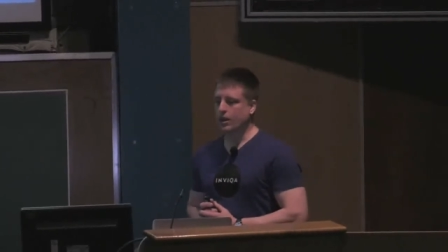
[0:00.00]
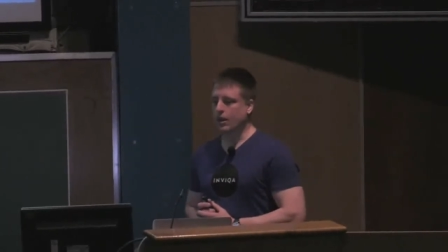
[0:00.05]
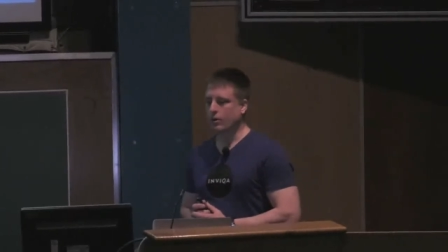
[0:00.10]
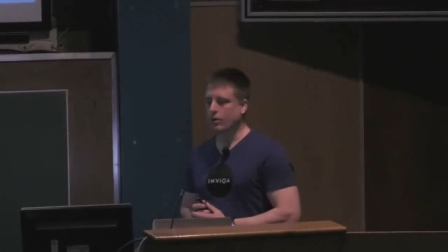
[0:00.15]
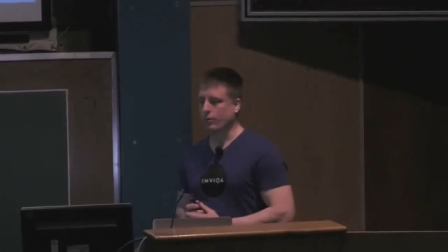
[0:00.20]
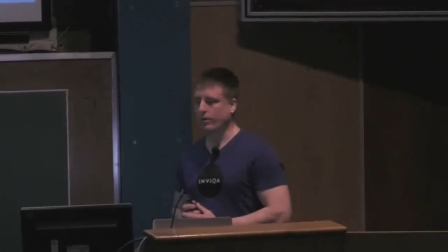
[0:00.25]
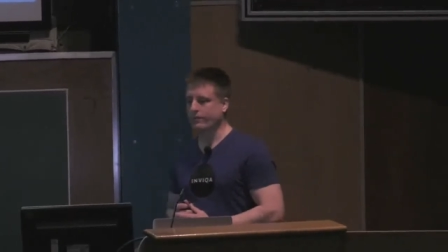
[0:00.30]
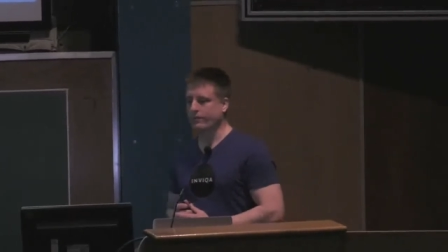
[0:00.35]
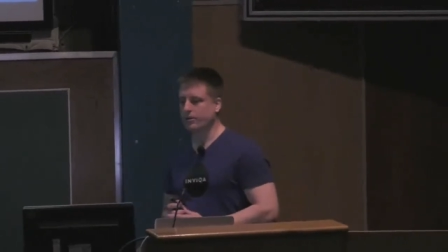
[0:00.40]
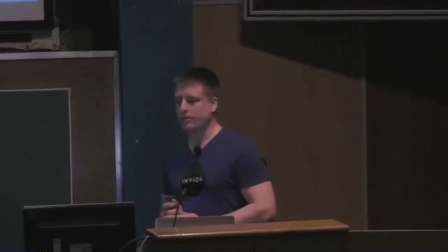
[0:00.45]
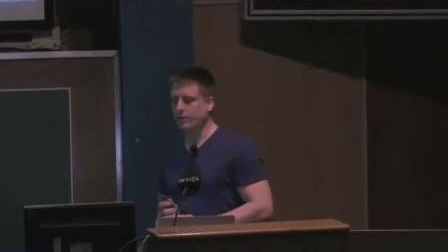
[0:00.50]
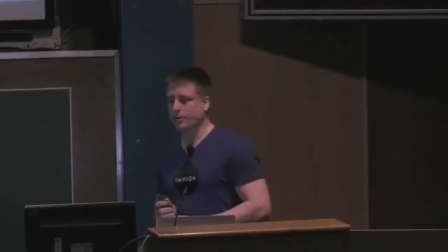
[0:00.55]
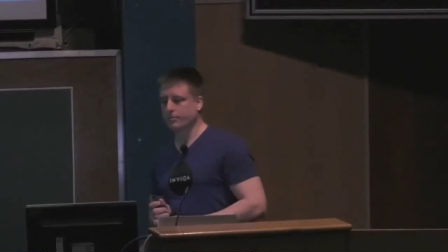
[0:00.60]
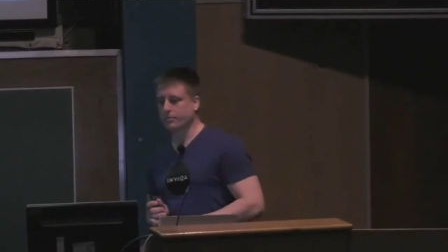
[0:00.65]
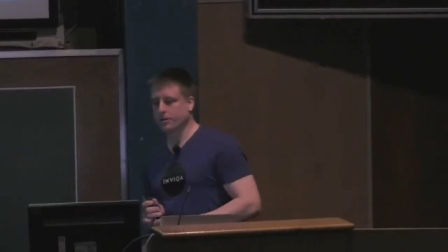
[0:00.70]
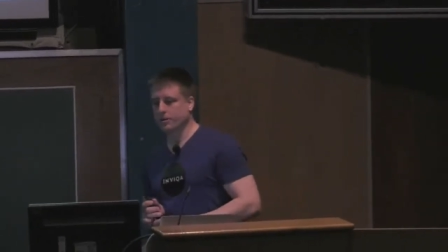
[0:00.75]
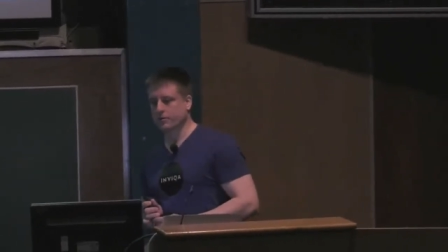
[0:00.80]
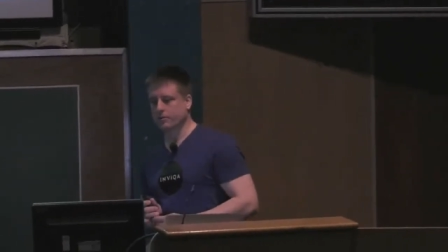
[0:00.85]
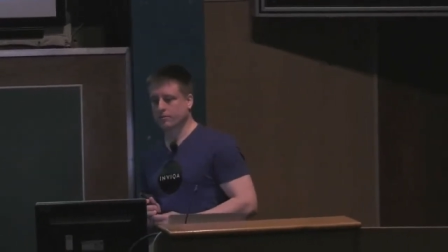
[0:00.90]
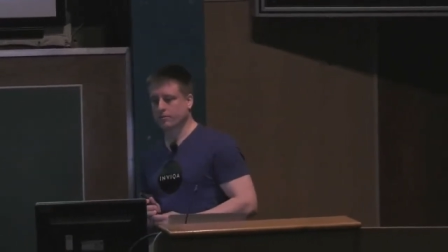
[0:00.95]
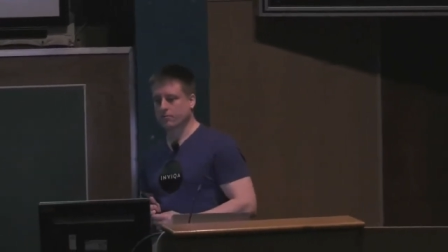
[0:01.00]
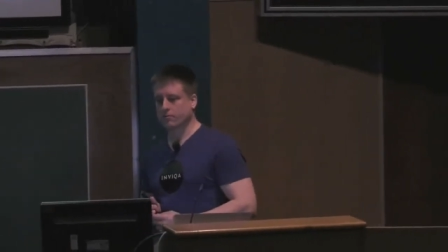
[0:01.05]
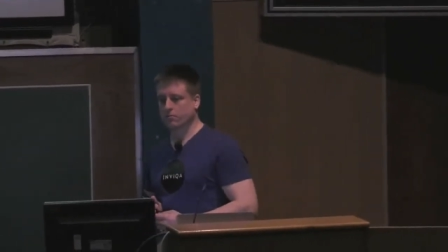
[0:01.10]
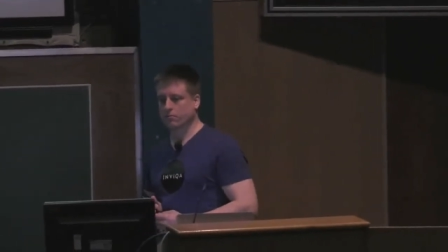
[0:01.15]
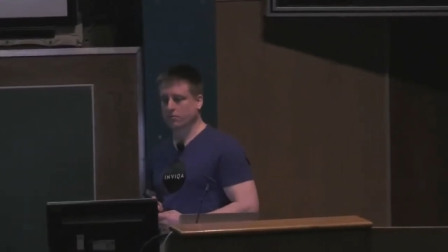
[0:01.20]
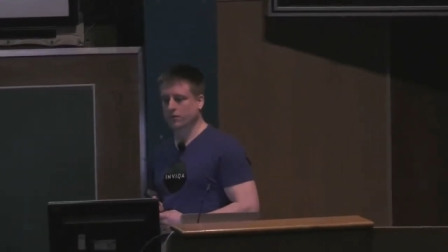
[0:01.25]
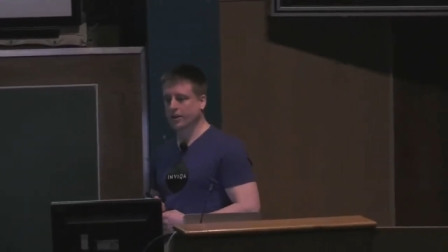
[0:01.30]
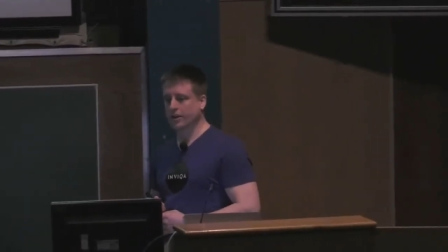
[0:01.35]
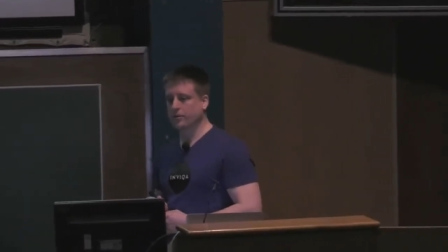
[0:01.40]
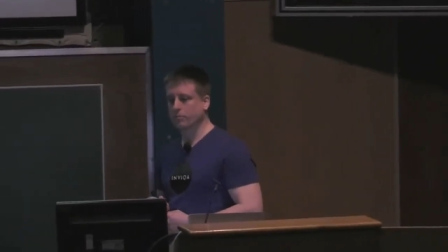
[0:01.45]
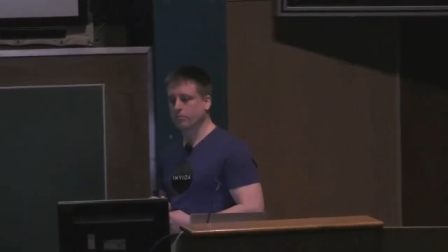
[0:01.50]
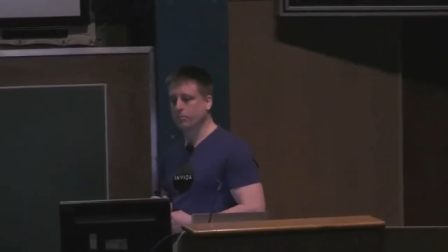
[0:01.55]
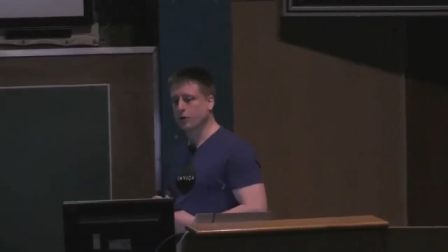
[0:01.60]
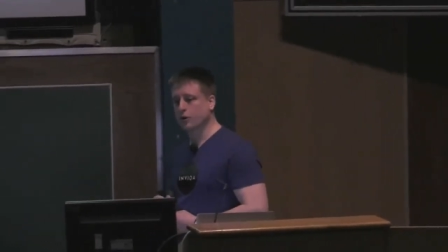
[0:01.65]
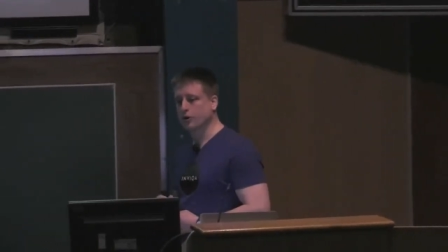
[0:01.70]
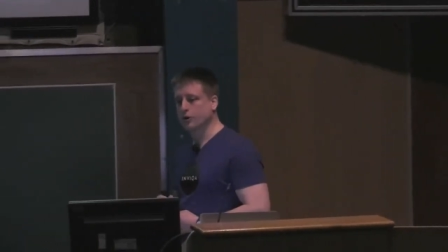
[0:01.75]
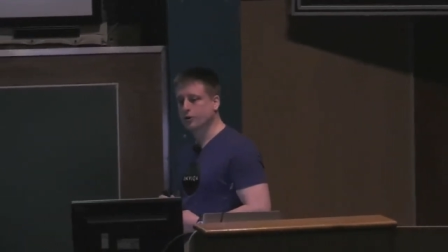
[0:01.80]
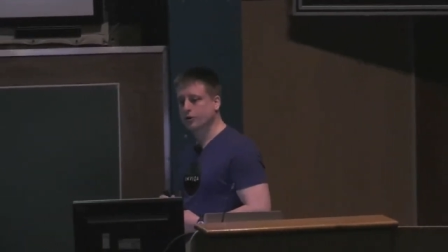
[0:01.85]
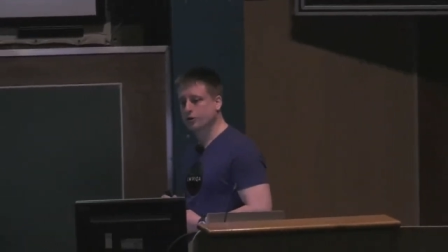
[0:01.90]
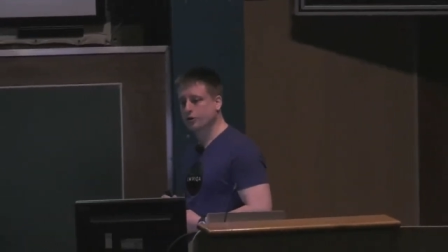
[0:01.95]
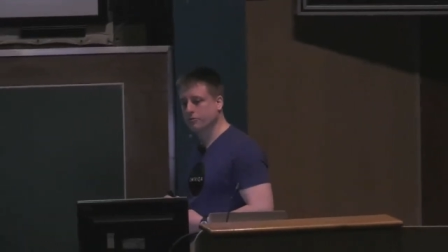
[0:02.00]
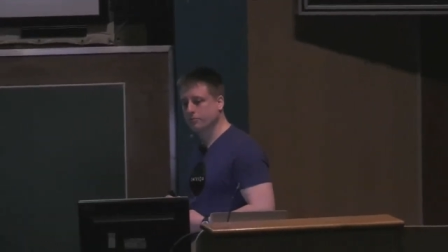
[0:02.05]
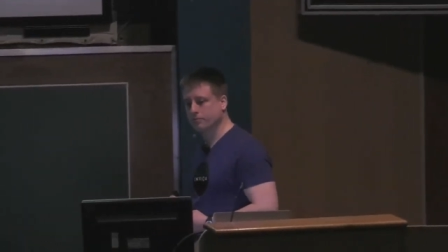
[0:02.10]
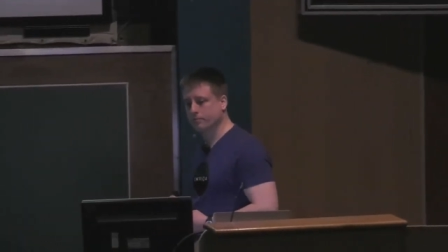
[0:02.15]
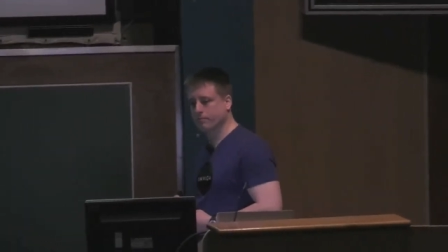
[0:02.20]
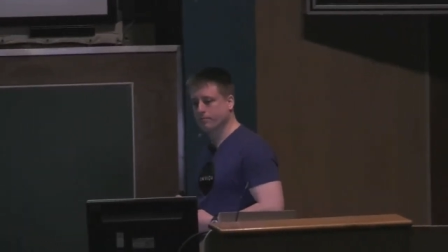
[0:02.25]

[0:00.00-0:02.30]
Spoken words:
And we've typed git push